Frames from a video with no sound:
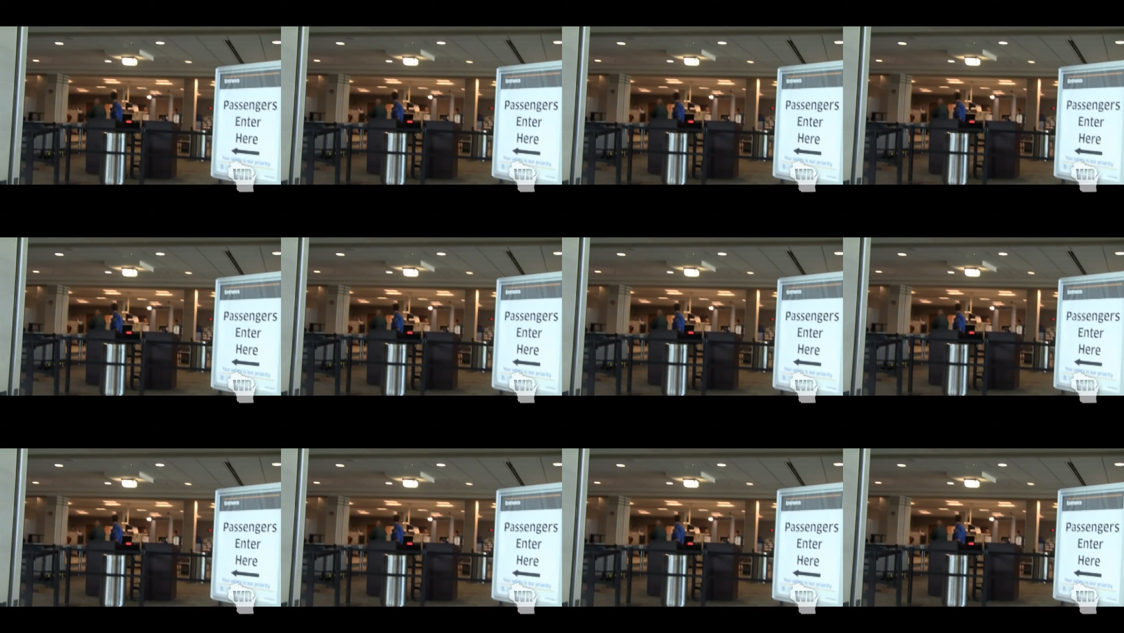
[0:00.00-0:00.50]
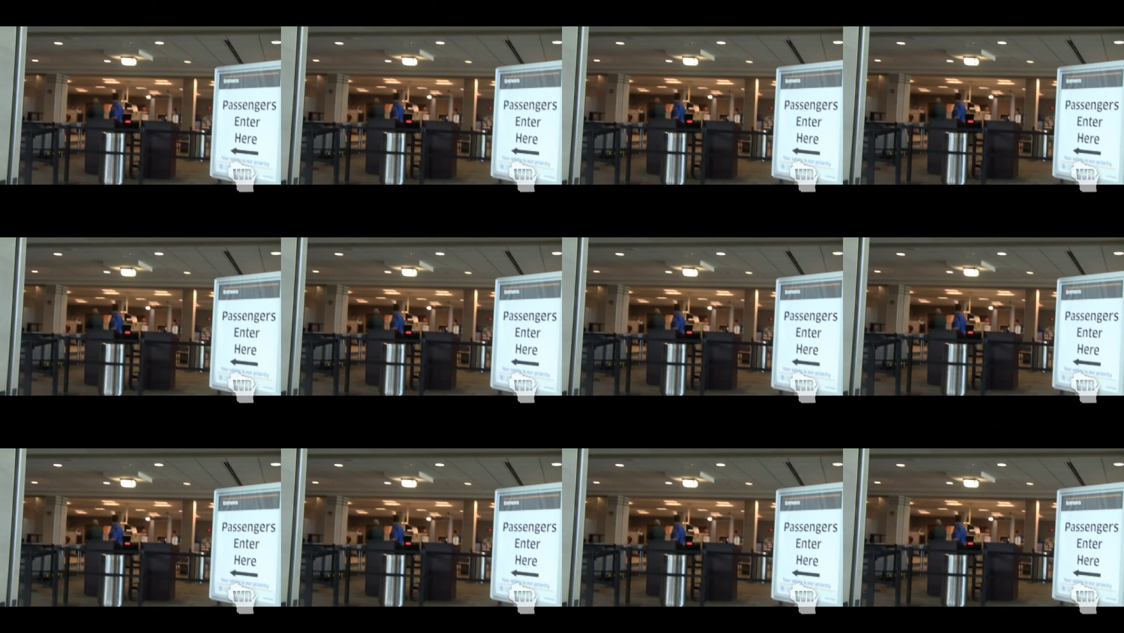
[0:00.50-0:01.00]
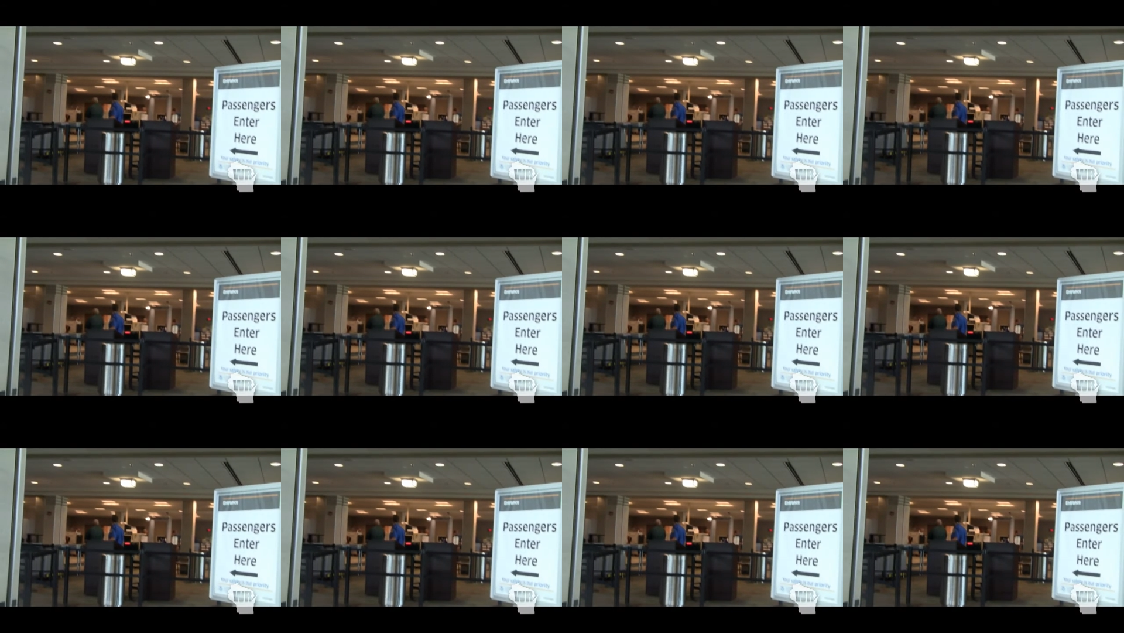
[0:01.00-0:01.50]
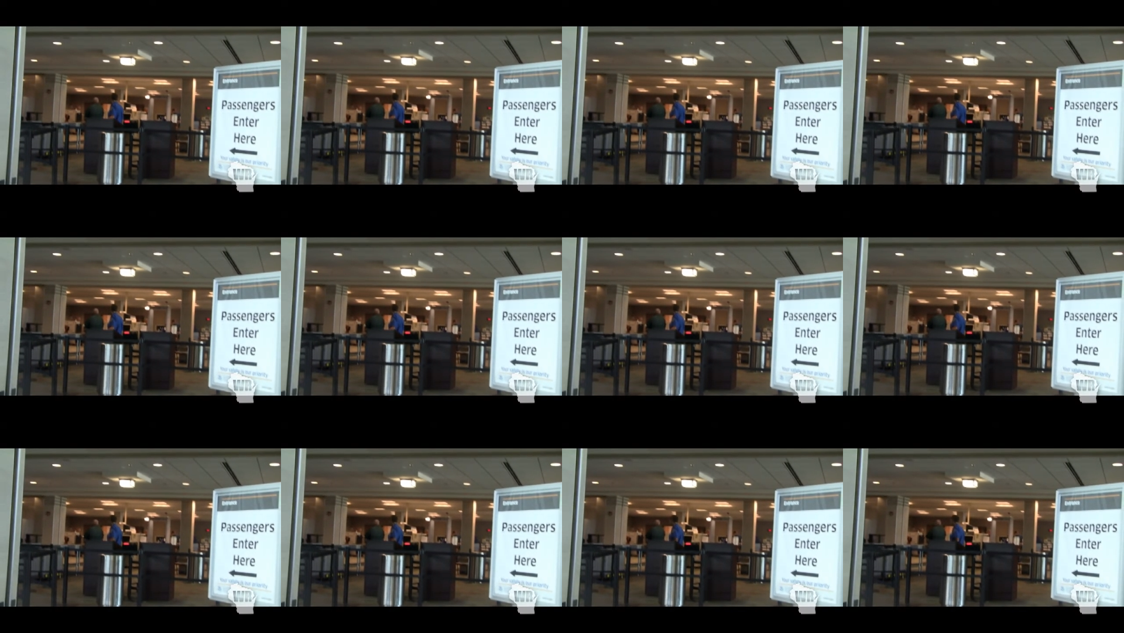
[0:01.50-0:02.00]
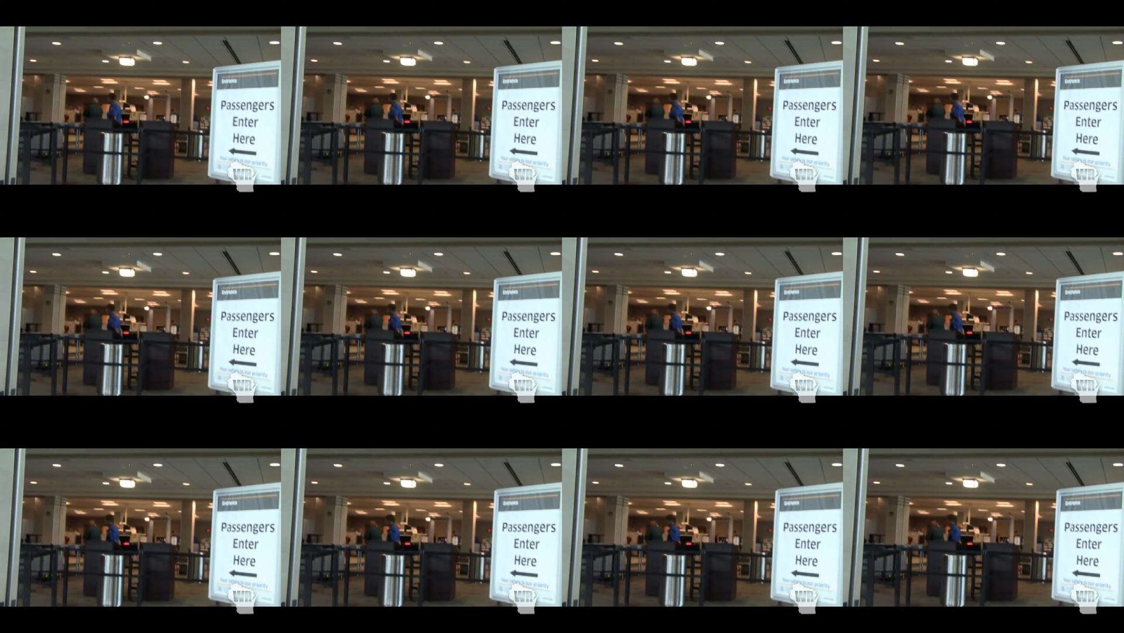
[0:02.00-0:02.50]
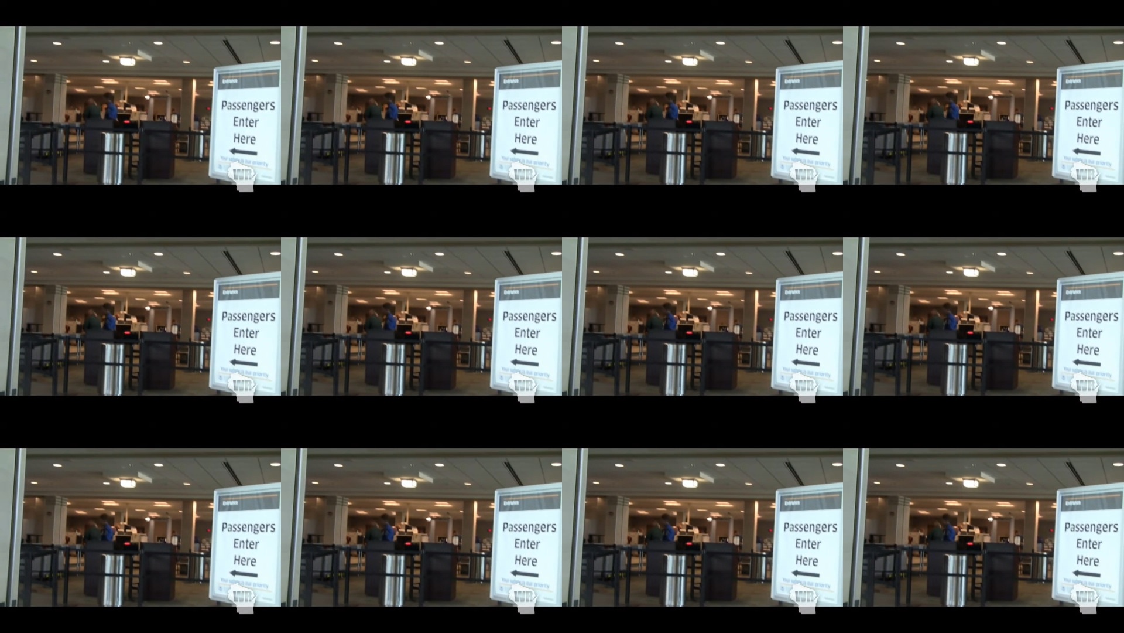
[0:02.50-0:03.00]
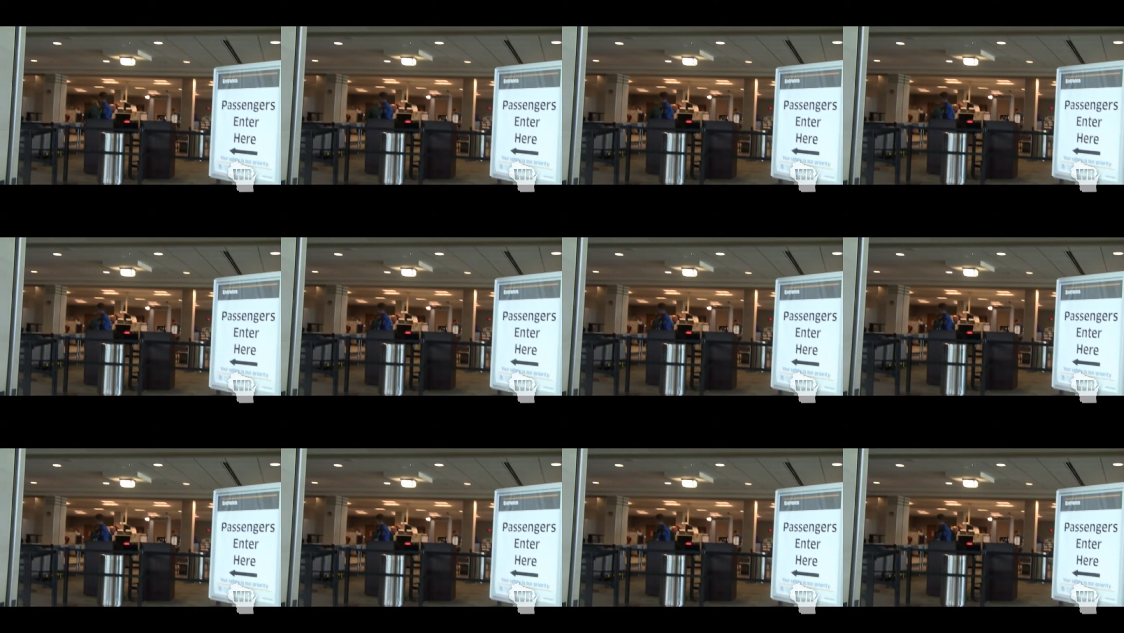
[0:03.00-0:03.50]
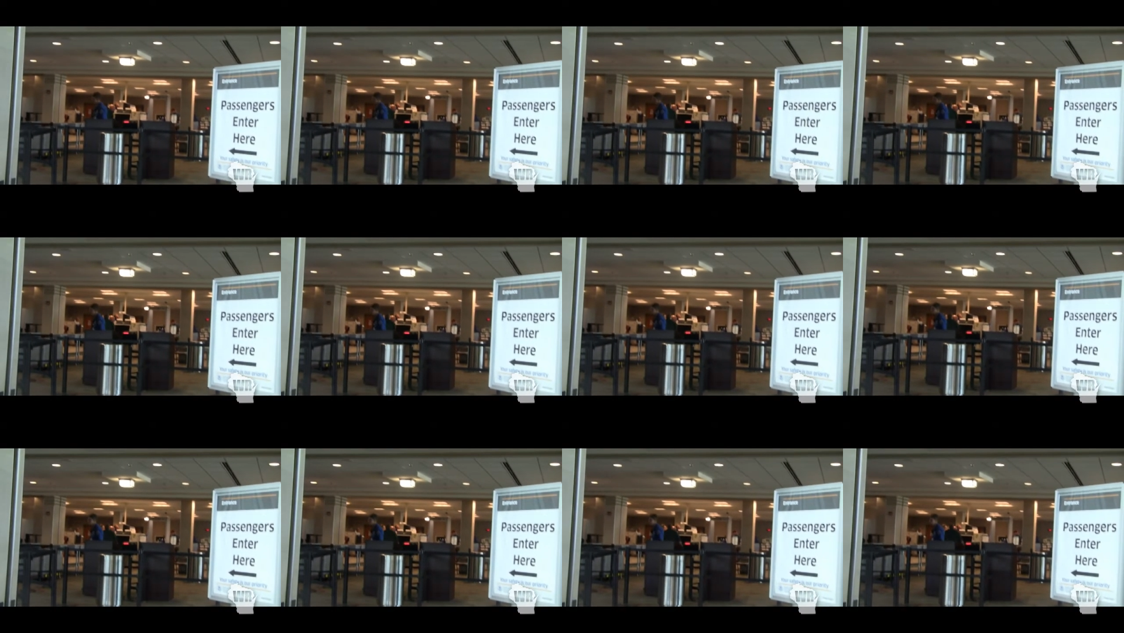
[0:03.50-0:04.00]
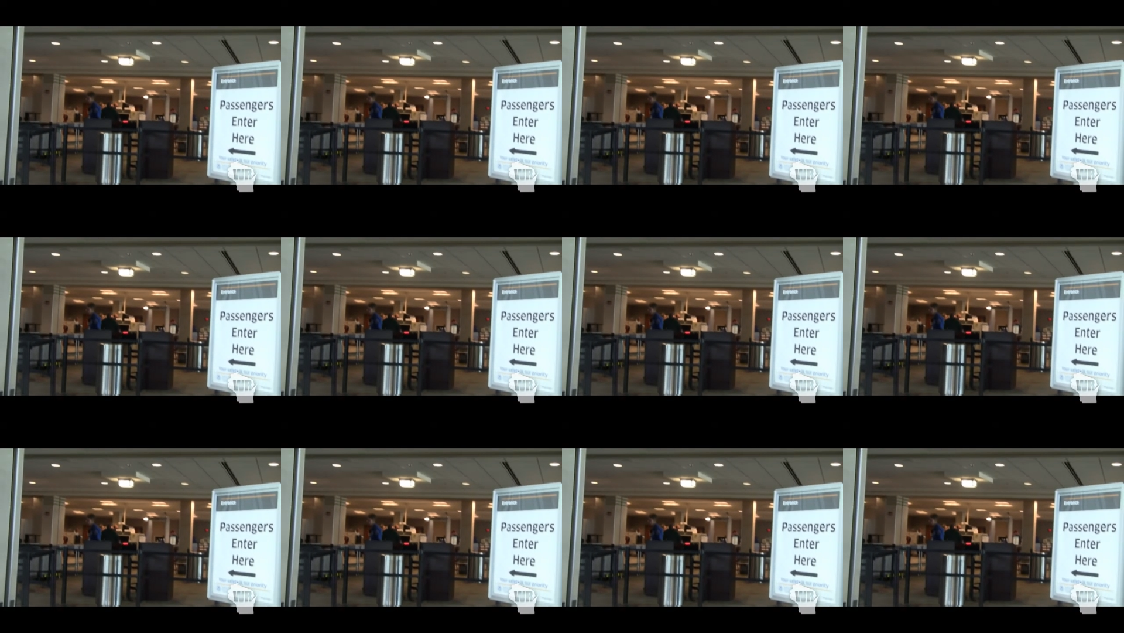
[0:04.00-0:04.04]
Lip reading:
[unreadable: no face in view]